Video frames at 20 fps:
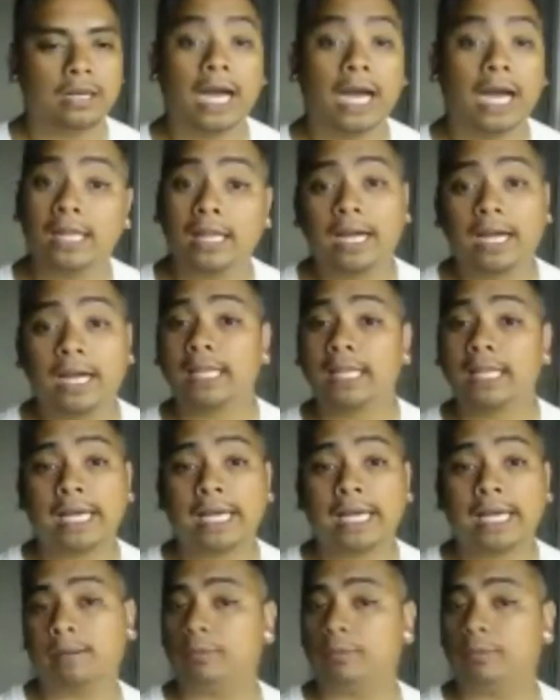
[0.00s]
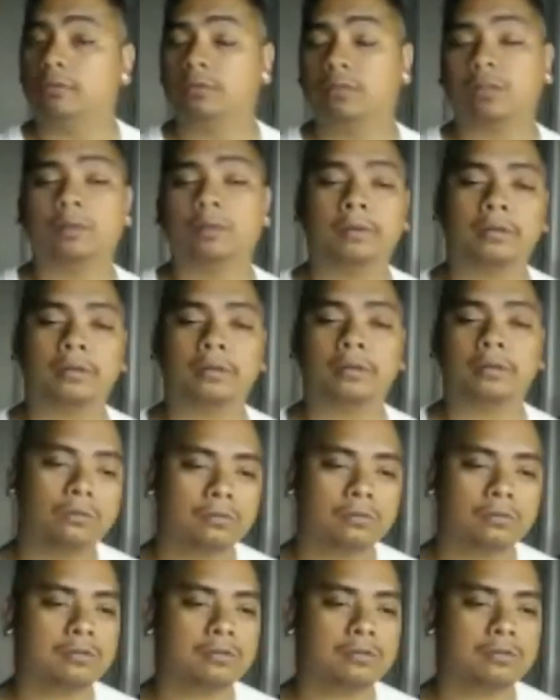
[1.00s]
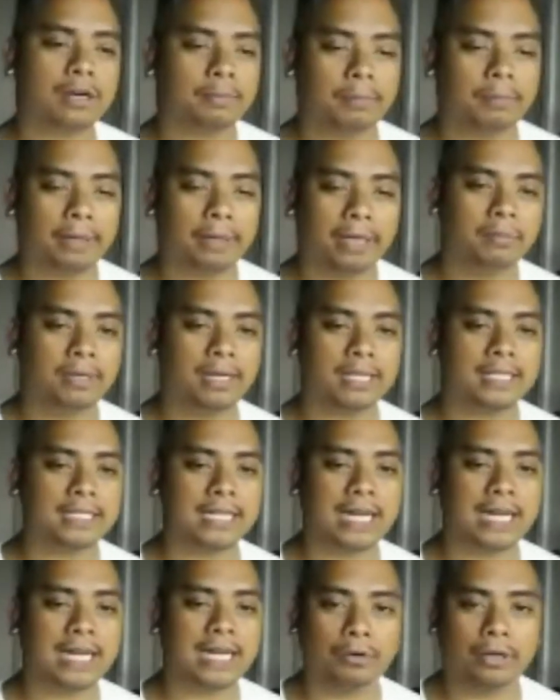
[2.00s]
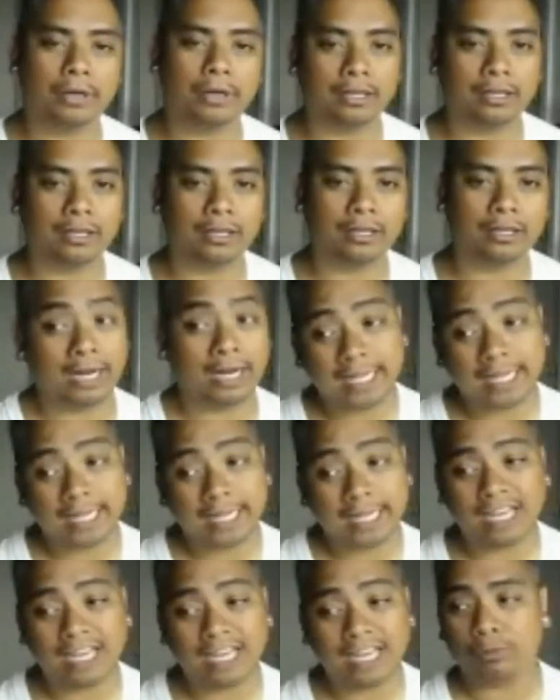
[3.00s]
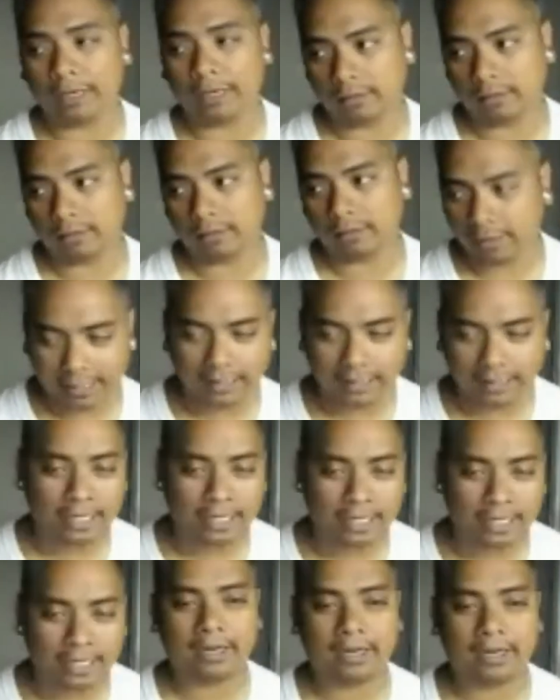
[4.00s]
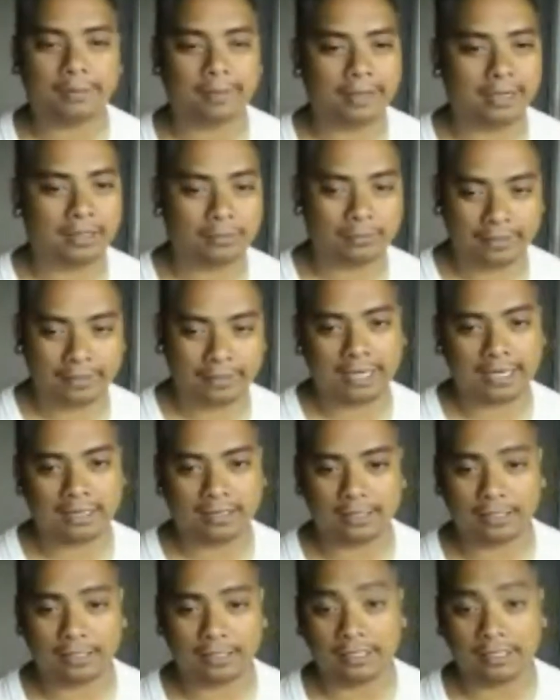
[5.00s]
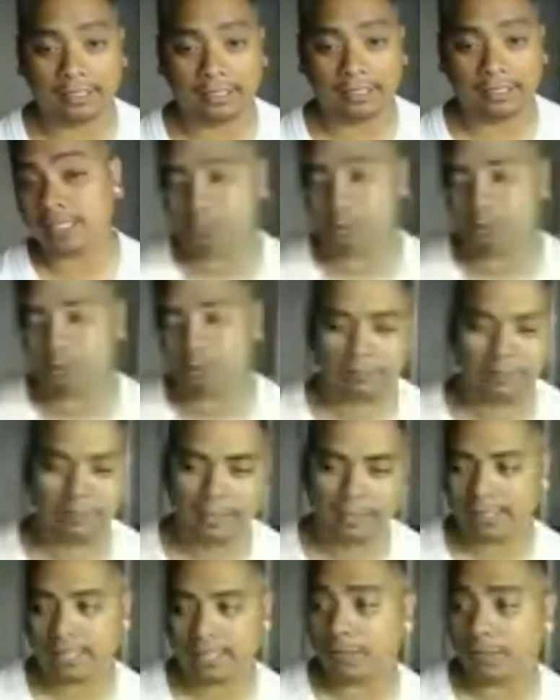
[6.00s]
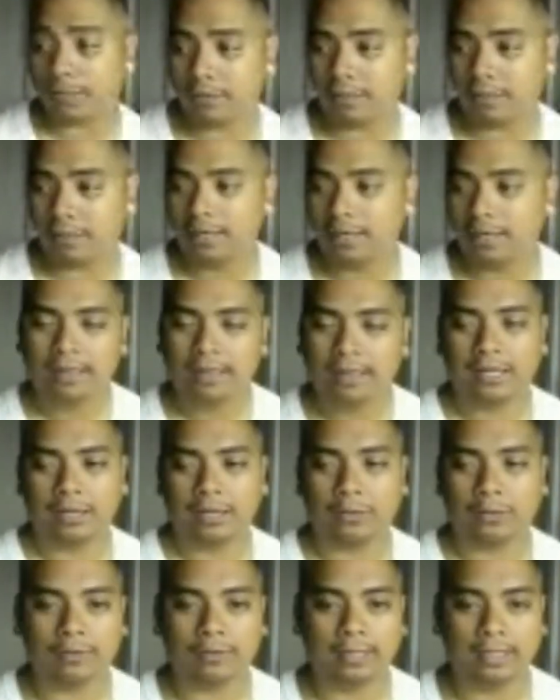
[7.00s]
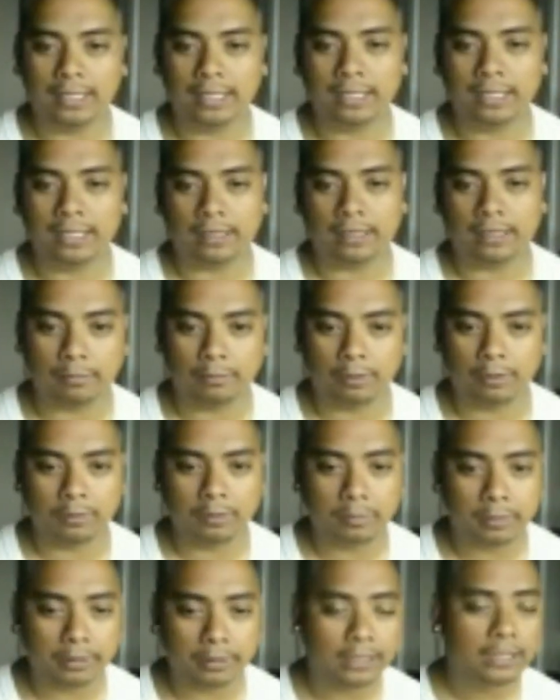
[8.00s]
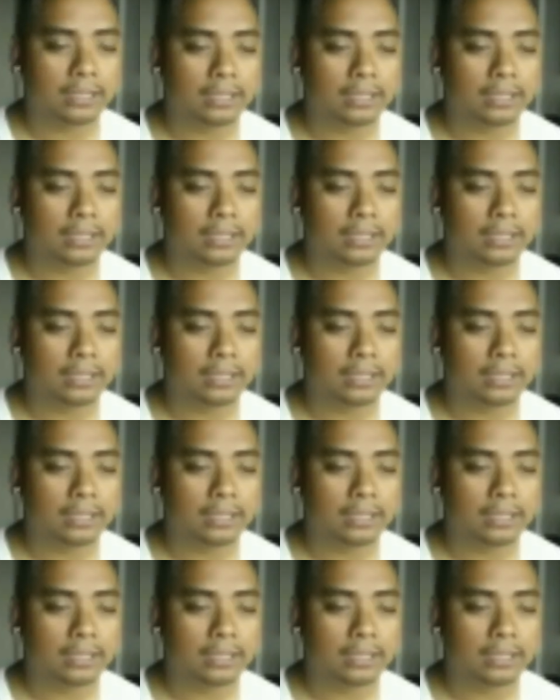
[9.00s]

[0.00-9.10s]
I like Apple. Don't try to peg me as an Apple hater. I like Apple. I like my iPad when I had it, and yes, I sold it because I don't really need it at the moment. But